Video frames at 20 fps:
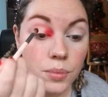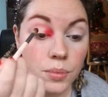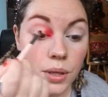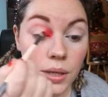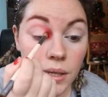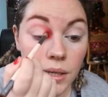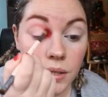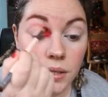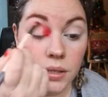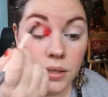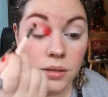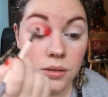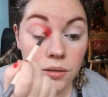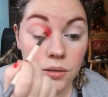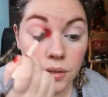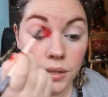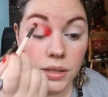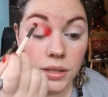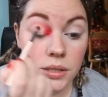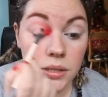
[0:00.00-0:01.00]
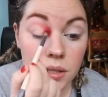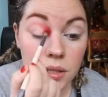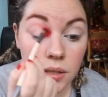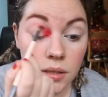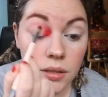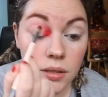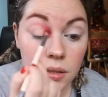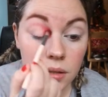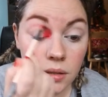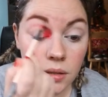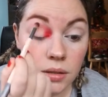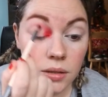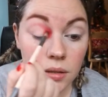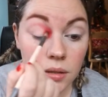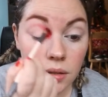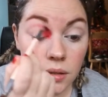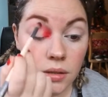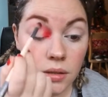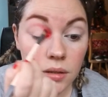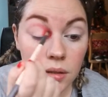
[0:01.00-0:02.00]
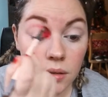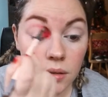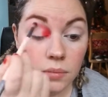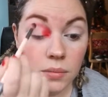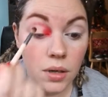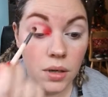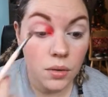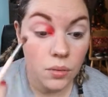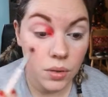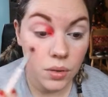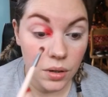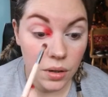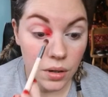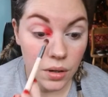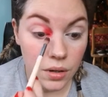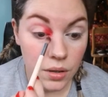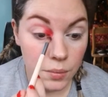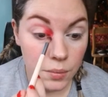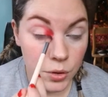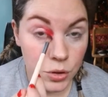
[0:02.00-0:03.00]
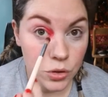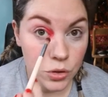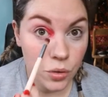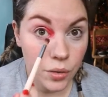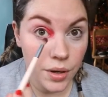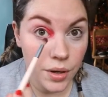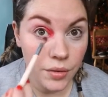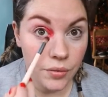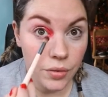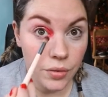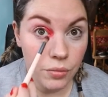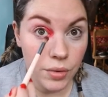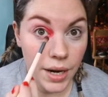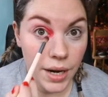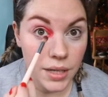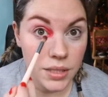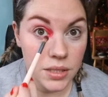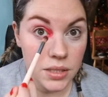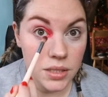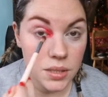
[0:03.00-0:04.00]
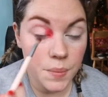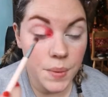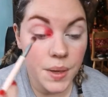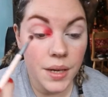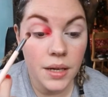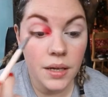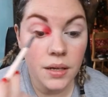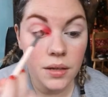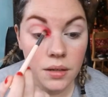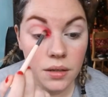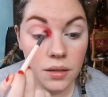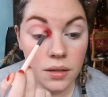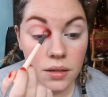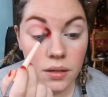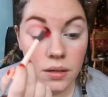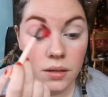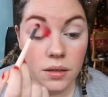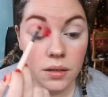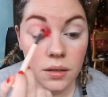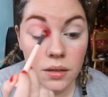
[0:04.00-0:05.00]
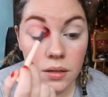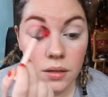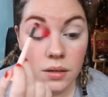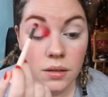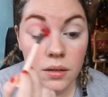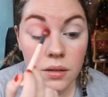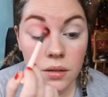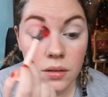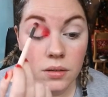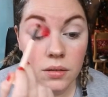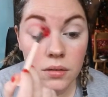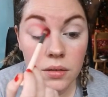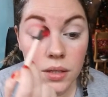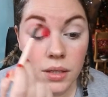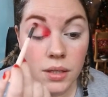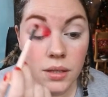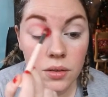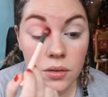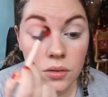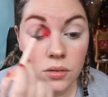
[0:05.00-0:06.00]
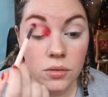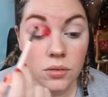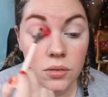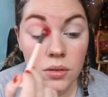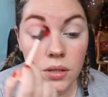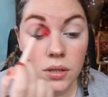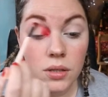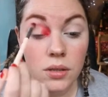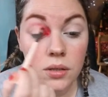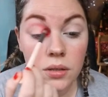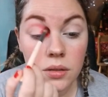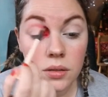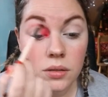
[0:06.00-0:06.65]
pull it into the crease. I want like the majority of the red to be on the inner corner.